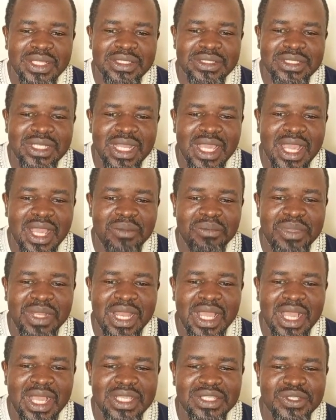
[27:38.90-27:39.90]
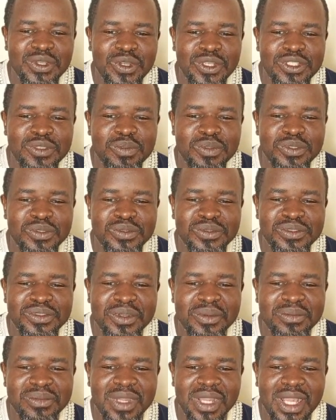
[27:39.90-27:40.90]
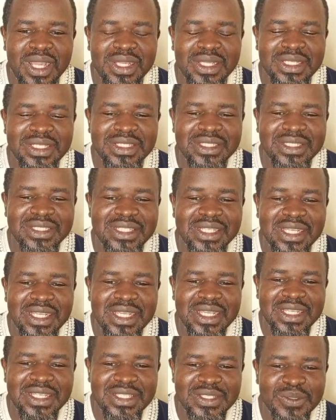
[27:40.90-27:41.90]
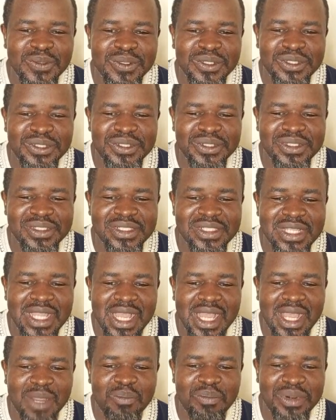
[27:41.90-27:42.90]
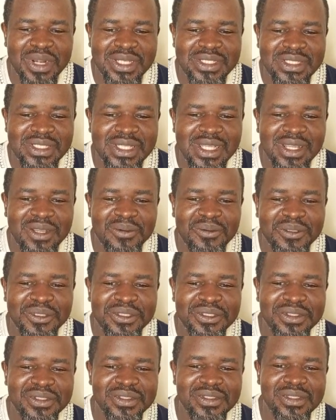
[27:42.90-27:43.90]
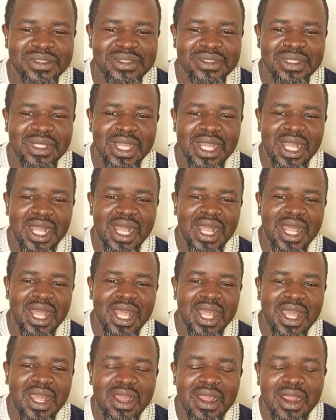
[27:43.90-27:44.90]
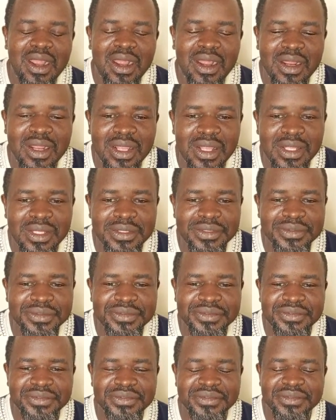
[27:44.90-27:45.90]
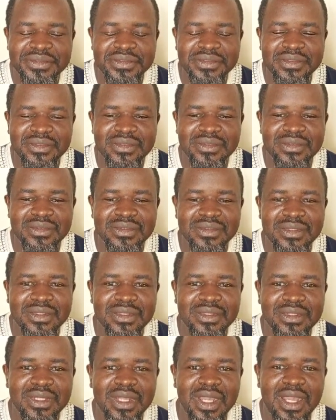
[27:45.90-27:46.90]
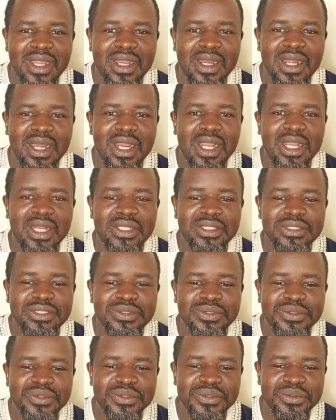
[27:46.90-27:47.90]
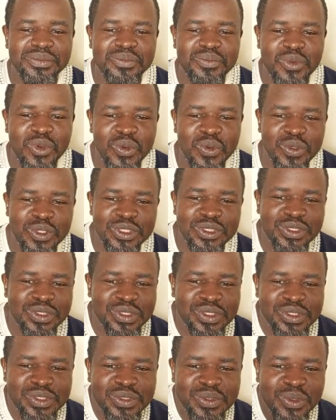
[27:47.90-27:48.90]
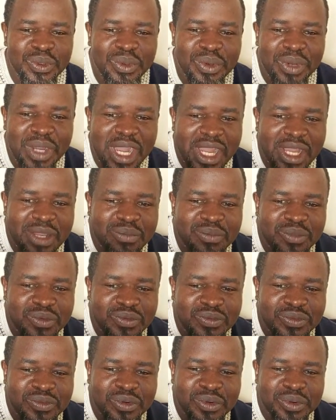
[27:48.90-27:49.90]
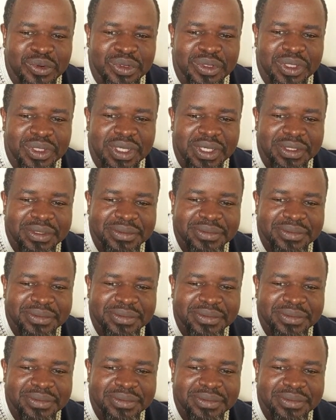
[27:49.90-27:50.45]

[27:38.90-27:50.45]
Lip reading: So like Abila has hospital somewhere. His questions are practical questions. Okay. All right. So more questions or I move forward.